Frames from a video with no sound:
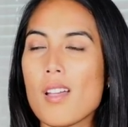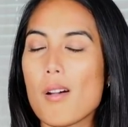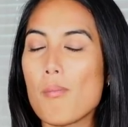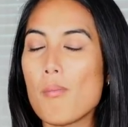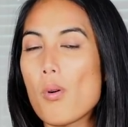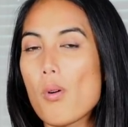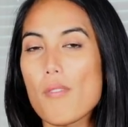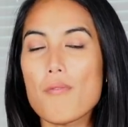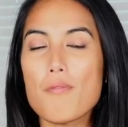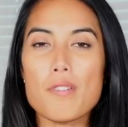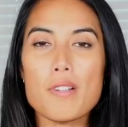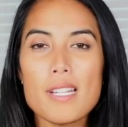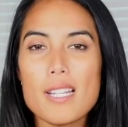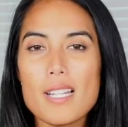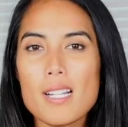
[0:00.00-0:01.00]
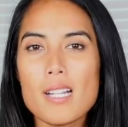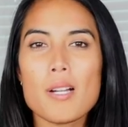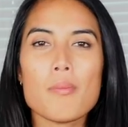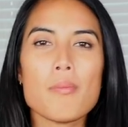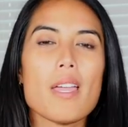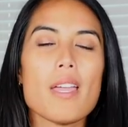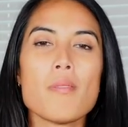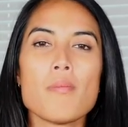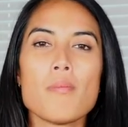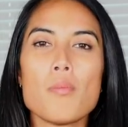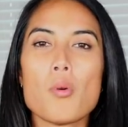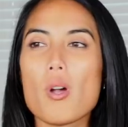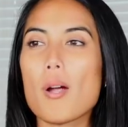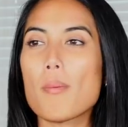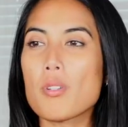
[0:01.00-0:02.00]
more freedom and
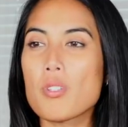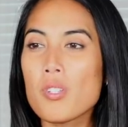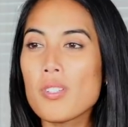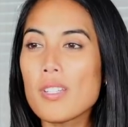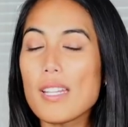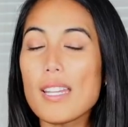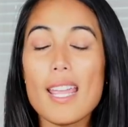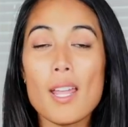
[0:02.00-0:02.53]
more opportunity.